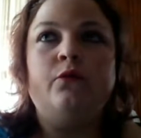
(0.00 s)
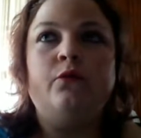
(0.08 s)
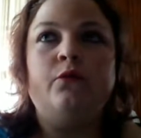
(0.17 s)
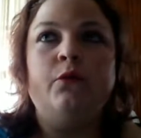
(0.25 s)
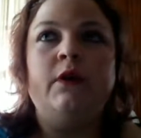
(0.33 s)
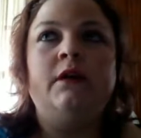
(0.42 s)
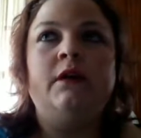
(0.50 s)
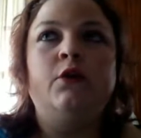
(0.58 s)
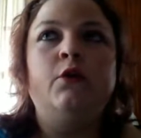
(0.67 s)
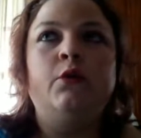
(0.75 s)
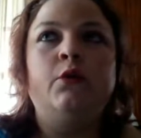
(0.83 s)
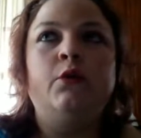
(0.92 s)

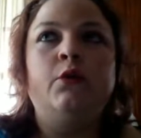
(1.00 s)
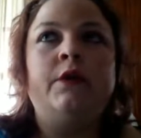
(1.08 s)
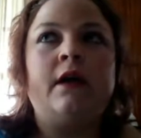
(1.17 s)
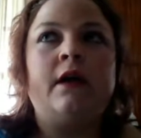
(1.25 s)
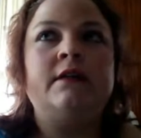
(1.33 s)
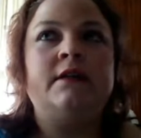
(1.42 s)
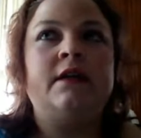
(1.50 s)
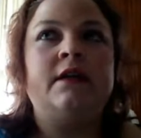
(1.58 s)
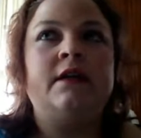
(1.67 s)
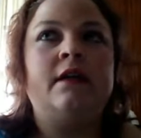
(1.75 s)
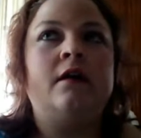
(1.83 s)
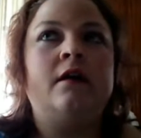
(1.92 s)
really good
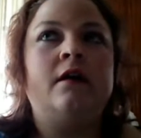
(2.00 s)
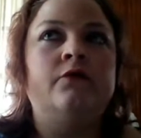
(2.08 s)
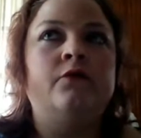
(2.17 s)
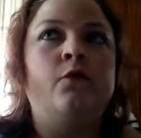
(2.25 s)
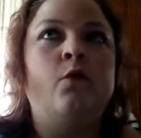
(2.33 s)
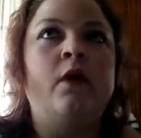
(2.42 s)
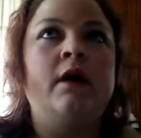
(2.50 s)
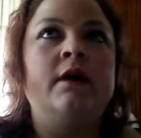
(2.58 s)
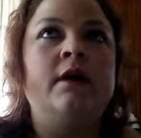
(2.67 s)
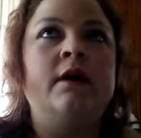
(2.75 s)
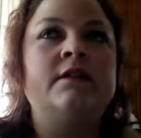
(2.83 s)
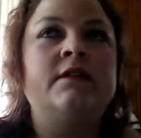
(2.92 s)
idea of
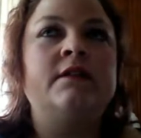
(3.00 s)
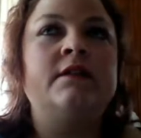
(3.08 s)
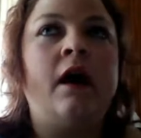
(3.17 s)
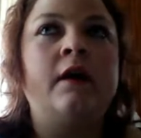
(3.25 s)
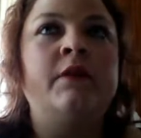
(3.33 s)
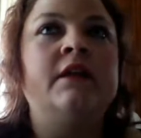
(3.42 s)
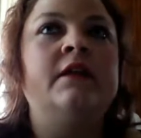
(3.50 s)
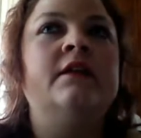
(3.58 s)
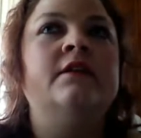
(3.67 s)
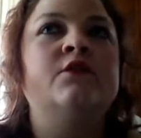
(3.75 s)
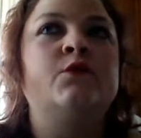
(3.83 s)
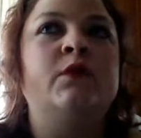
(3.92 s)
what
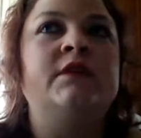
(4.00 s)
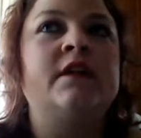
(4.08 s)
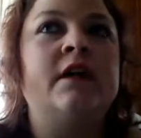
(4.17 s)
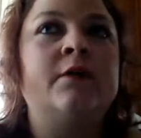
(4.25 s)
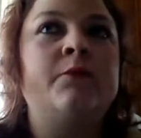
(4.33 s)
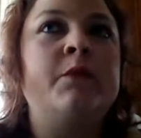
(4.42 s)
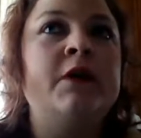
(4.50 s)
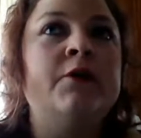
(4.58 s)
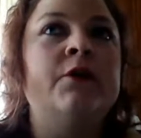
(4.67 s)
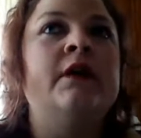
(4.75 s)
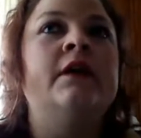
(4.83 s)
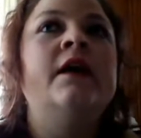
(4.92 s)
time it is, what
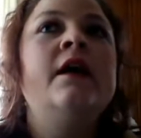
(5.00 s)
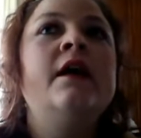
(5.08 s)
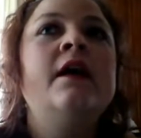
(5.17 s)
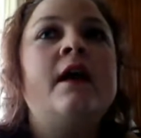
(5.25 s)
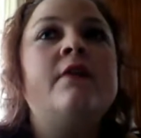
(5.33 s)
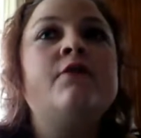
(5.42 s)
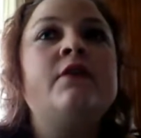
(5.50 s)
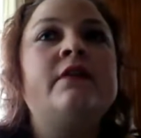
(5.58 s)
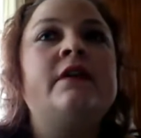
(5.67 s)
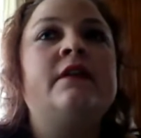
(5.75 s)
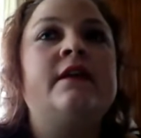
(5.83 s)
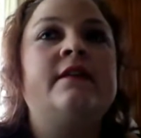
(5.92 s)
time period,
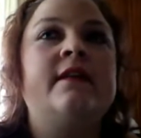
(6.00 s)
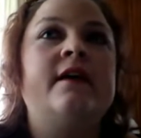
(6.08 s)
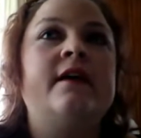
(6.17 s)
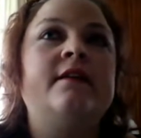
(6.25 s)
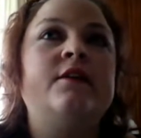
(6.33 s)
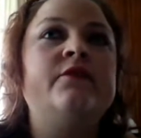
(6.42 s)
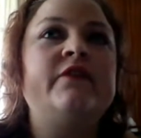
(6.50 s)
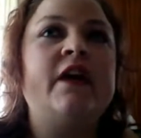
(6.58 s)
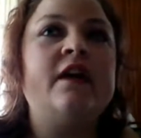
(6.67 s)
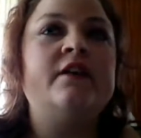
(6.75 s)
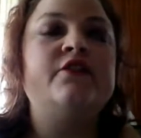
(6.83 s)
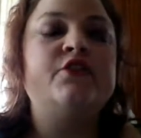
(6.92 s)
everything like that.
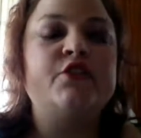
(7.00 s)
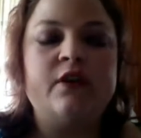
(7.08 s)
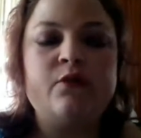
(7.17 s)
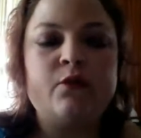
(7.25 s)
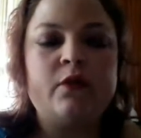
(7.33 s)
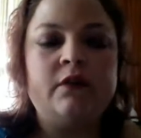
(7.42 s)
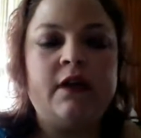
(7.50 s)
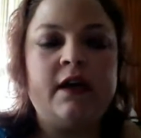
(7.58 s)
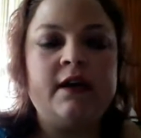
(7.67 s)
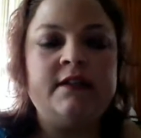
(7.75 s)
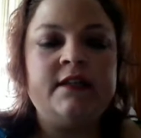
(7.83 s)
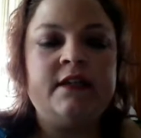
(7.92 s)
And you've got a
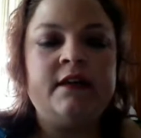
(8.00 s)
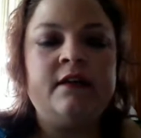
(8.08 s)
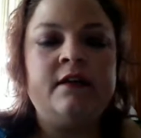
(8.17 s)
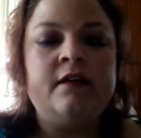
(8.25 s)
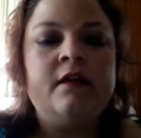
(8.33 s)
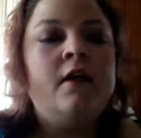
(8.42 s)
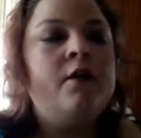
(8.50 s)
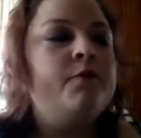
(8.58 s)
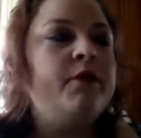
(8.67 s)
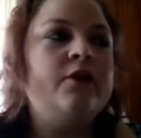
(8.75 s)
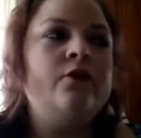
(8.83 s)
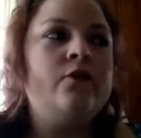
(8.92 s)
general idea,
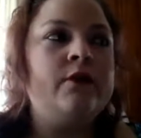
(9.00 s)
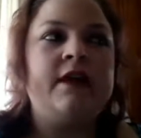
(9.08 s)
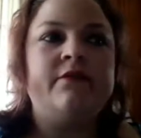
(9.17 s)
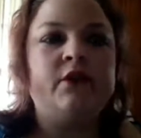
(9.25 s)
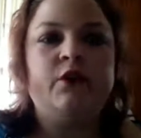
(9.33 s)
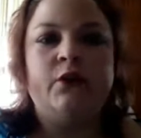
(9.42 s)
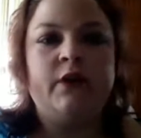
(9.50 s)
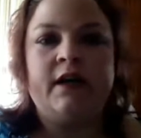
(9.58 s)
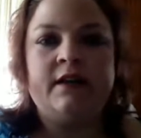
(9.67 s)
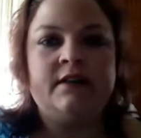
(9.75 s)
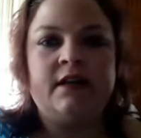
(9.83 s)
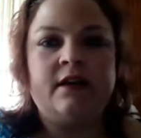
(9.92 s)
but you don't have a
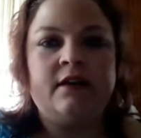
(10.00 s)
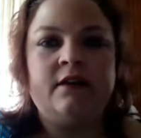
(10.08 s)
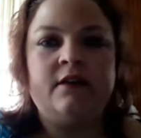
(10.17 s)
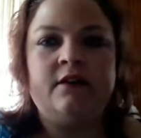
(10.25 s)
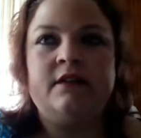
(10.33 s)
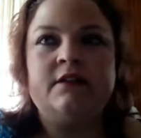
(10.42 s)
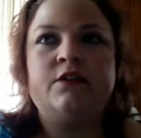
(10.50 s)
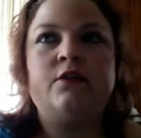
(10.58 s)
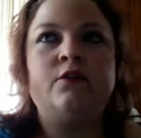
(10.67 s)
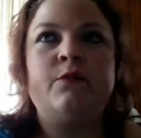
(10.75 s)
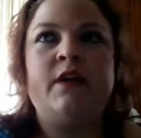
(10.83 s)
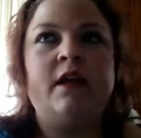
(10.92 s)
good idea.
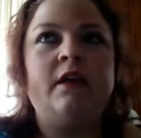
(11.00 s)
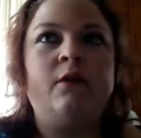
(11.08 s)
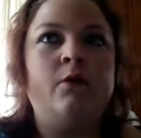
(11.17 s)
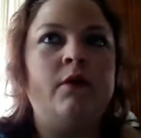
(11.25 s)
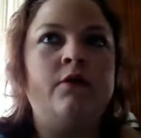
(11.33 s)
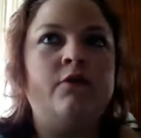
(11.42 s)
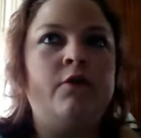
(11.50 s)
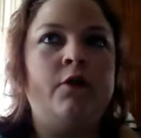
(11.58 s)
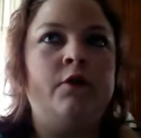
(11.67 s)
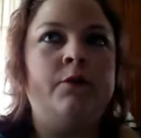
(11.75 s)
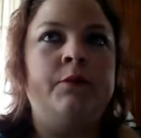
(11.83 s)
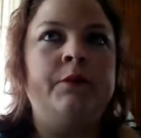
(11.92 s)
This could be anywhere
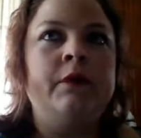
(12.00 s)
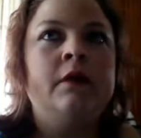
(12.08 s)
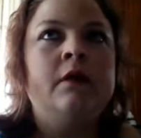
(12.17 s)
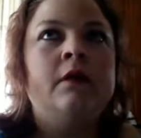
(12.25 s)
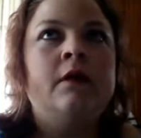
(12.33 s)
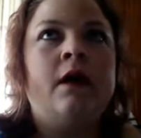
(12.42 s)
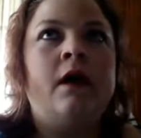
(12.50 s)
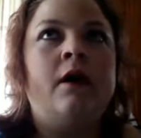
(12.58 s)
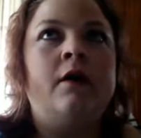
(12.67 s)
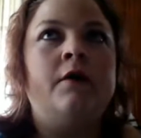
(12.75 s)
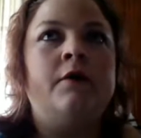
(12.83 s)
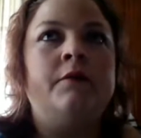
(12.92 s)
from
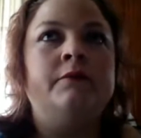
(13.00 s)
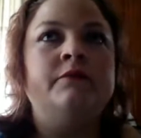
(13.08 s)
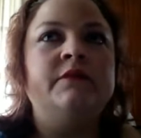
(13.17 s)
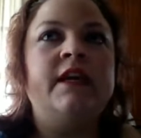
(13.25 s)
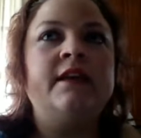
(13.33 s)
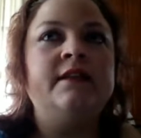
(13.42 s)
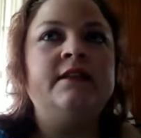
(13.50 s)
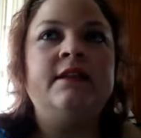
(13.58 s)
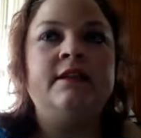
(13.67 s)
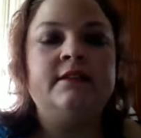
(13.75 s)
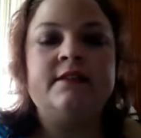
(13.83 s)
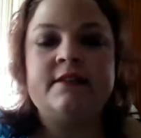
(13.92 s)

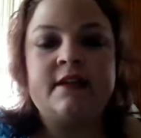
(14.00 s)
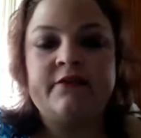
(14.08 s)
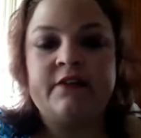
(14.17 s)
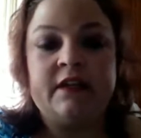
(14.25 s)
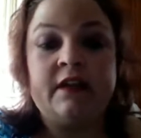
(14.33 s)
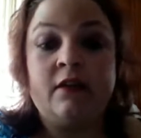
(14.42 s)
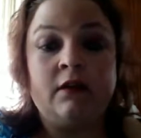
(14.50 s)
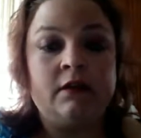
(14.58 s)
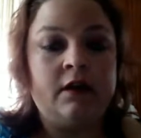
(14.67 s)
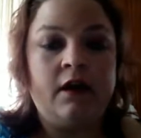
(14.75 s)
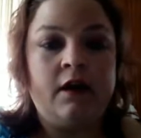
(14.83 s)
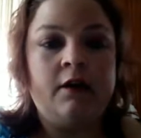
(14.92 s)
1970
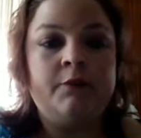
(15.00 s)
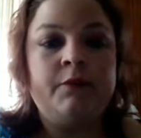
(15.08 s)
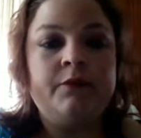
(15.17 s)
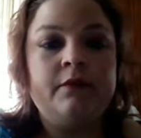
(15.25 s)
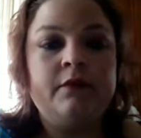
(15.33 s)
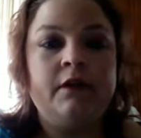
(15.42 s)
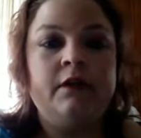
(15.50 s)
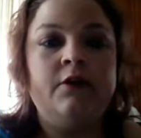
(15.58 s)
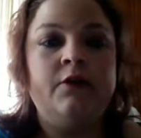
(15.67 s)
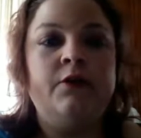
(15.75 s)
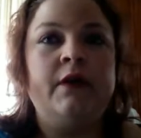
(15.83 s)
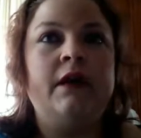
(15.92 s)
on up,
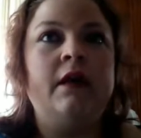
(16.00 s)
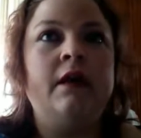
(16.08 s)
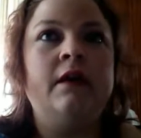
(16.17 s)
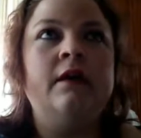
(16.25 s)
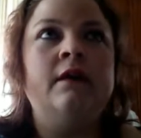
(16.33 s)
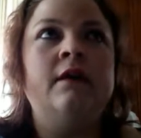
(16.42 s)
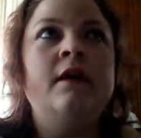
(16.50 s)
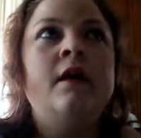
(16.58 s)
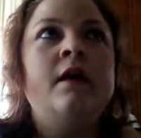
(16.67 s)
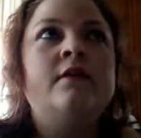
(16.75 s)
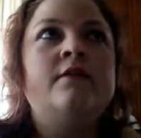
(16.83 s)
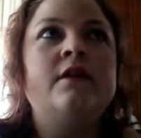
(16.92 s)
and
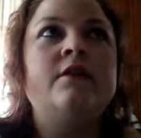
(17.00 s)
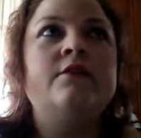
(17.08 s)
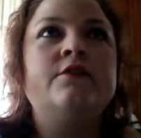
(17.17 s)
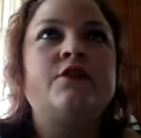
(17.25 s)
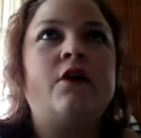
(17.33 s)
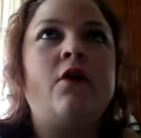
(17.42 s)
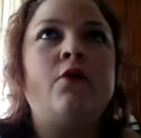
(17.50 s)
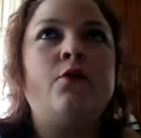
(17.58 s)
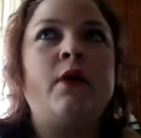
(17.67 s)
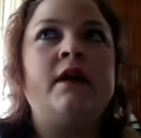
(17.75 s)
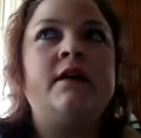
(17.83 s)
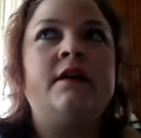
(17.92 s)
there's
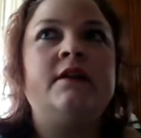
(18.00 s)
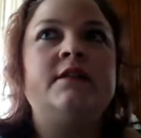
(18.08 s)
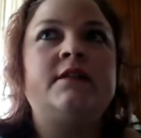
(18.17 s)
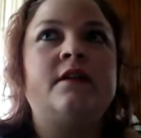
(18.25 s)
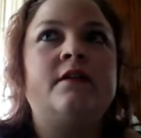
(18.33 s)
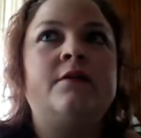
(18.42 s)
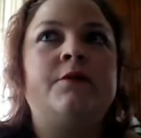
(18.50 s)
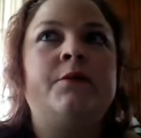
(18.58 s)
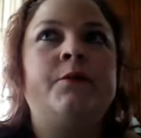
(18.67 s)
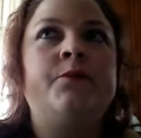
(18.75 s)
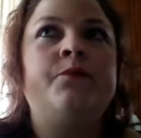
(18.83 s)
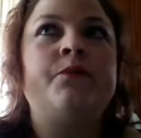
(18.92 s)
already
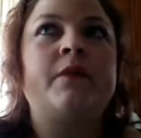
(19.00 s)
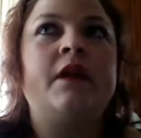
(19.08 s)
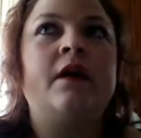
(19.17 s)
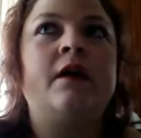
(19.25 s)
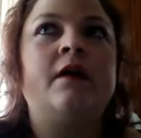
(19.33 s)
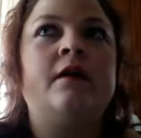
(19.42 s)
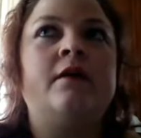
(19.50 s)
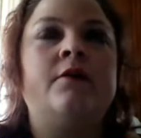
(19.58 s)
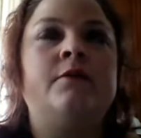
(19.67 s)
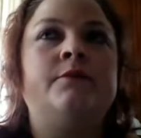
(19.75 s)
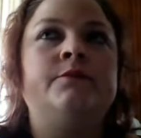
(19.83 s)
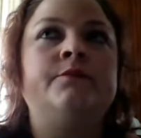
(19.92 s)
some
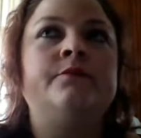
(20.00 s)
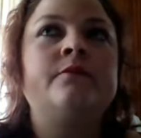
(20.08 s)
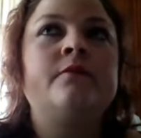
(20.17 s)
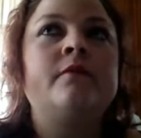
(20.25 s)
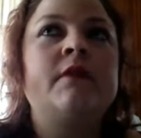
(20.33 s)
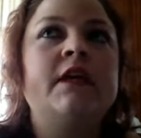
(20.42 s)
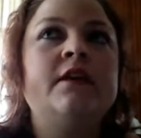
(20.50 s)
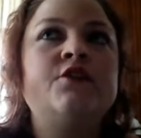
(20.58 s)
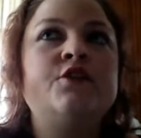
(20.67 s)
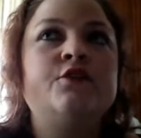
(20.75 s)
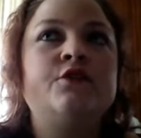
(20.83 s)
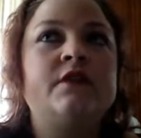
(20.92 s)

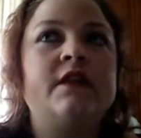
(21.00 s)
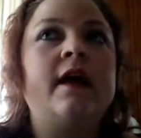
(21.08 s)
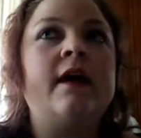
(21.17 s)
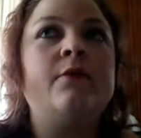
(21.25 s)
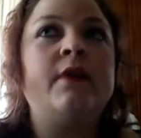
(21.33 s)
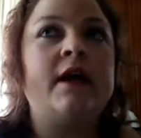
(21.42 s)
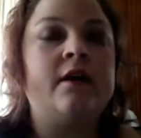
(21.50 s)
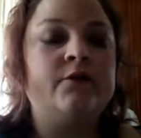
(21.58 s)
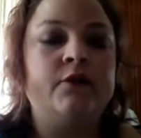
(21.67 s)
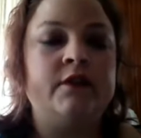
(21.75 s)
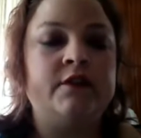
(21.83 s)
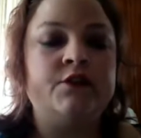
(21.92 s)
issues that I would have
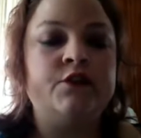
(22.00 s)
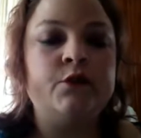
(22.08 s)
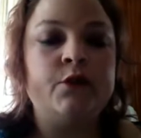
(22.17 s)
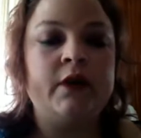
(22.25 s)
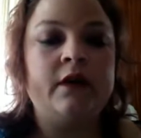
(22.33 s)
with the story.